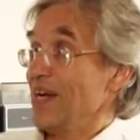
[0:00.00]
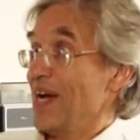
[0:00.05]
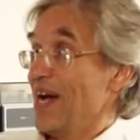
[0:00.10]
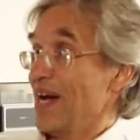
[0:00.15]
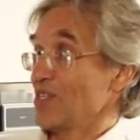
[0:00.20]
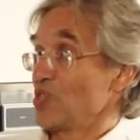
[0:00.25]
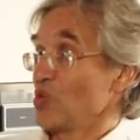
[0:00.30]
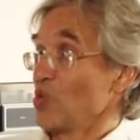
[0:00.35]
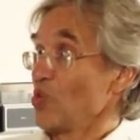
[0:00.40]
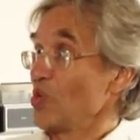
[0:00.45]

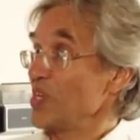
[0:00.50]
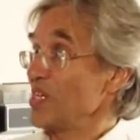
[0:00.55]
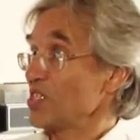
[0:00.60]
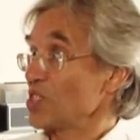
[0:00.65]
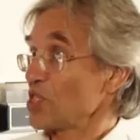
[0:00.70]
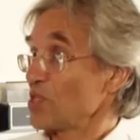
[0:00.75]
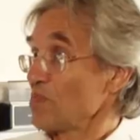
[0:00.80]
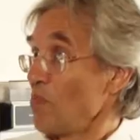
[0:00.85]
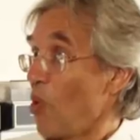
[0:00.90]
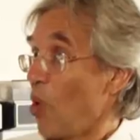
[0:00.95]
has only a
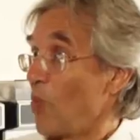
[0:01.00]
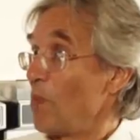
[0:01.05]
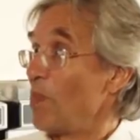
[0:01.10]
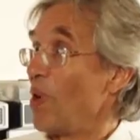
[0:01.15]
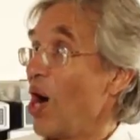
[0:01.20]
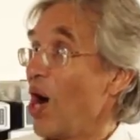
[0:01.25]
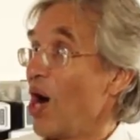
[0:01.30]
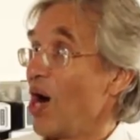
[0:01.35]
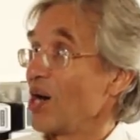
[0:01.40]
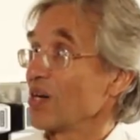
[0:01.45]
small
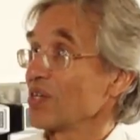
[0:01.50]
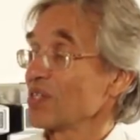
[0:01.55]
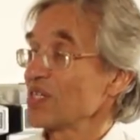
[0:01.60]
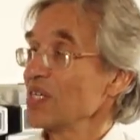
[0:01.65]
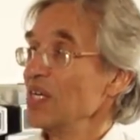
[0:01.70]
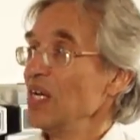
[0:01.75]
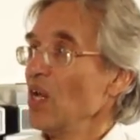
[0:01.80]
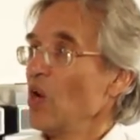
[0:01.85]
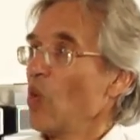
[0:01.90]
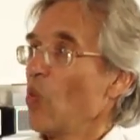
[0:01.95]
part,